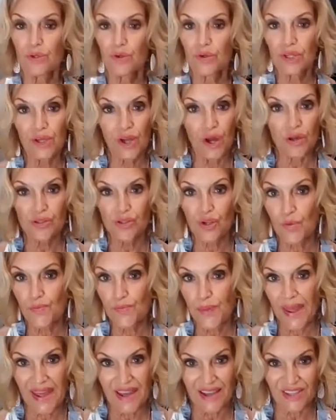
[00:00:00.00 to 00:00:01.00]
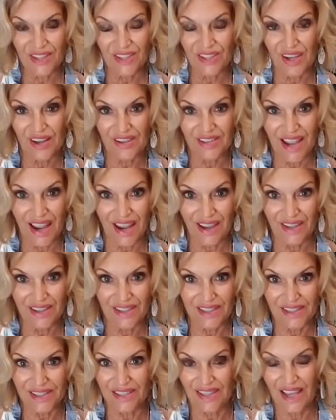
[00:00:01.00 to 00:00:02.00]
You can also pan saute
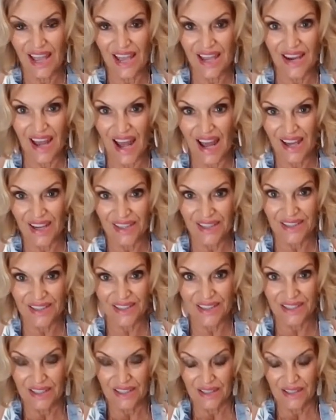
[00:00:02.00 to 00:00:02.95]
it and add